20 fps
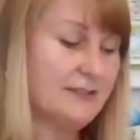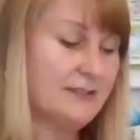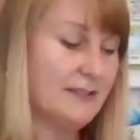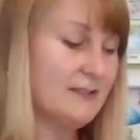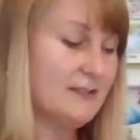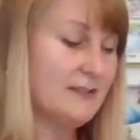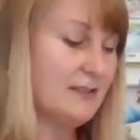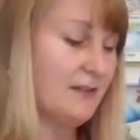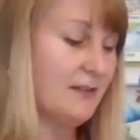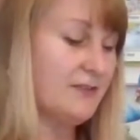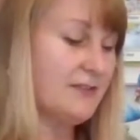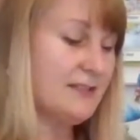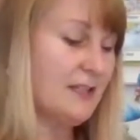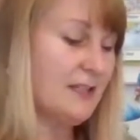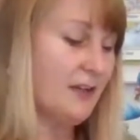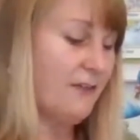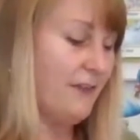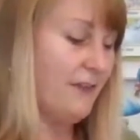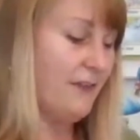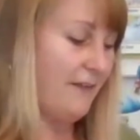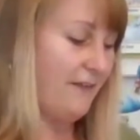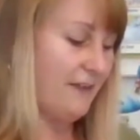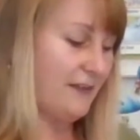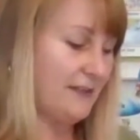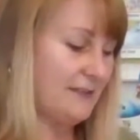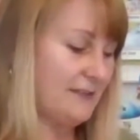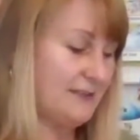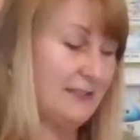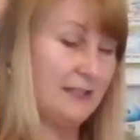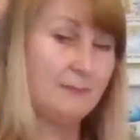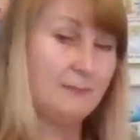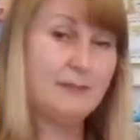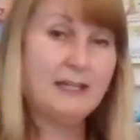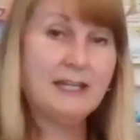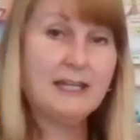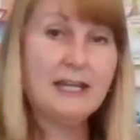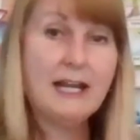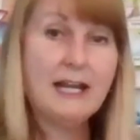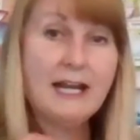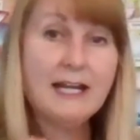sense of self efficacy,
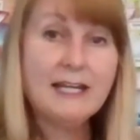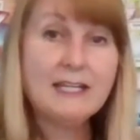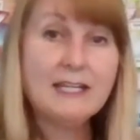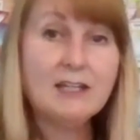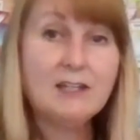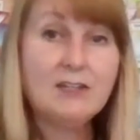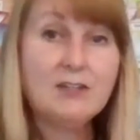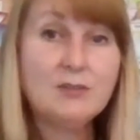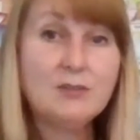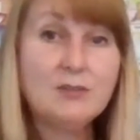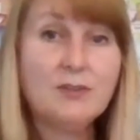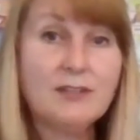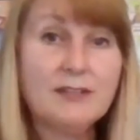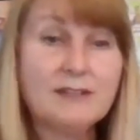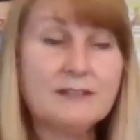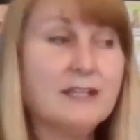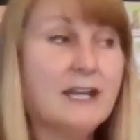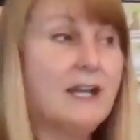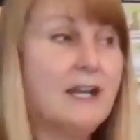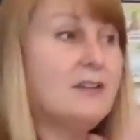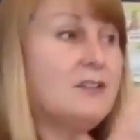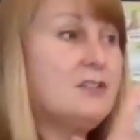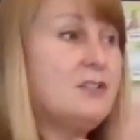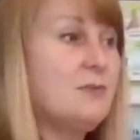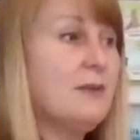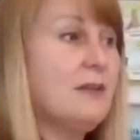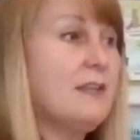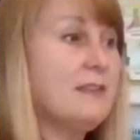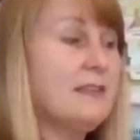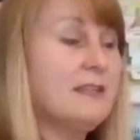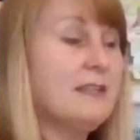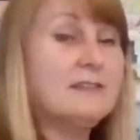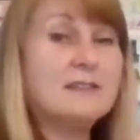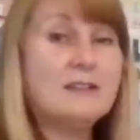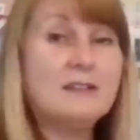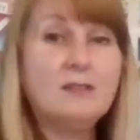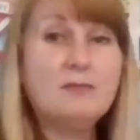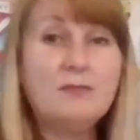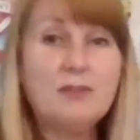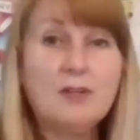meaning I can do this, doing things
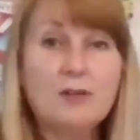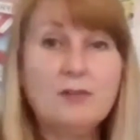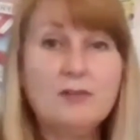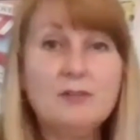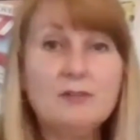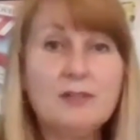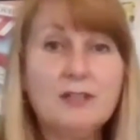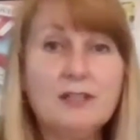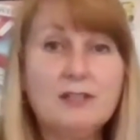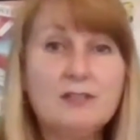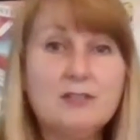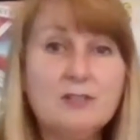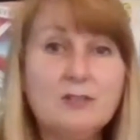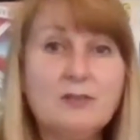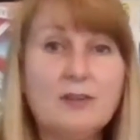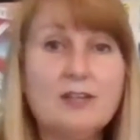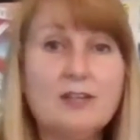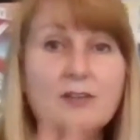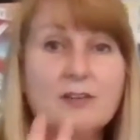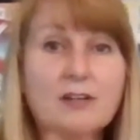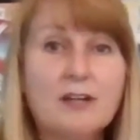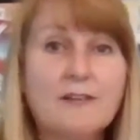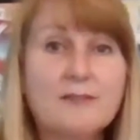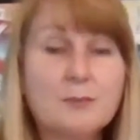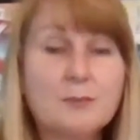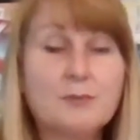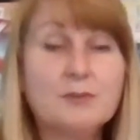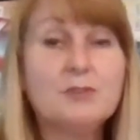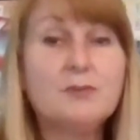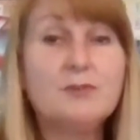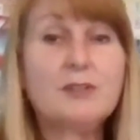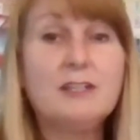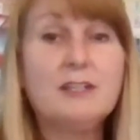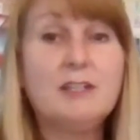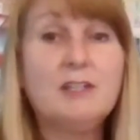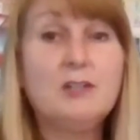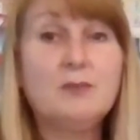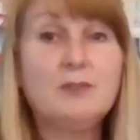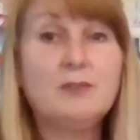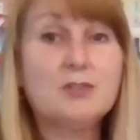that you know you can do, that you're comfortable doing
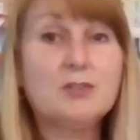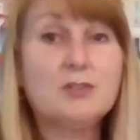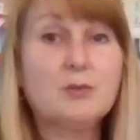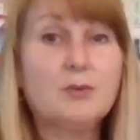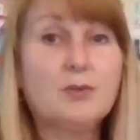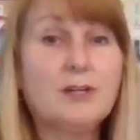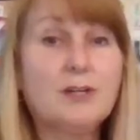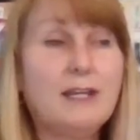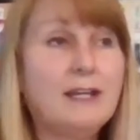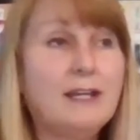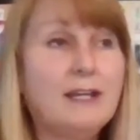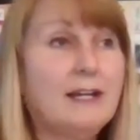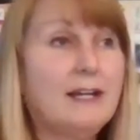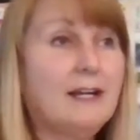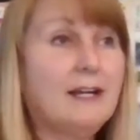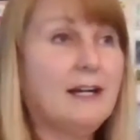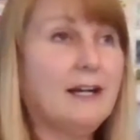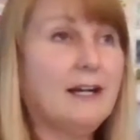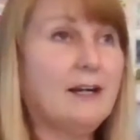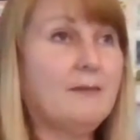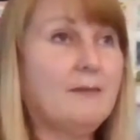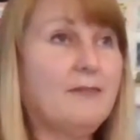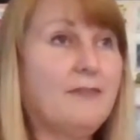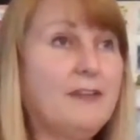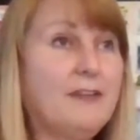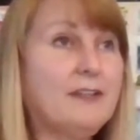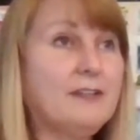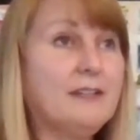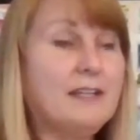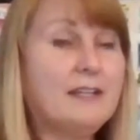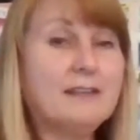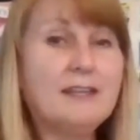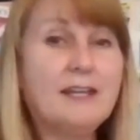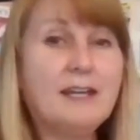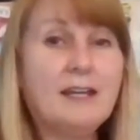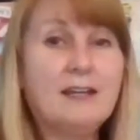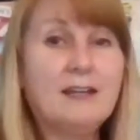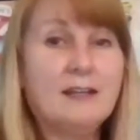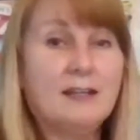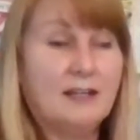and you enjoy, um, feeling
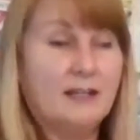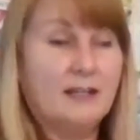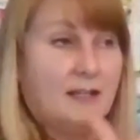that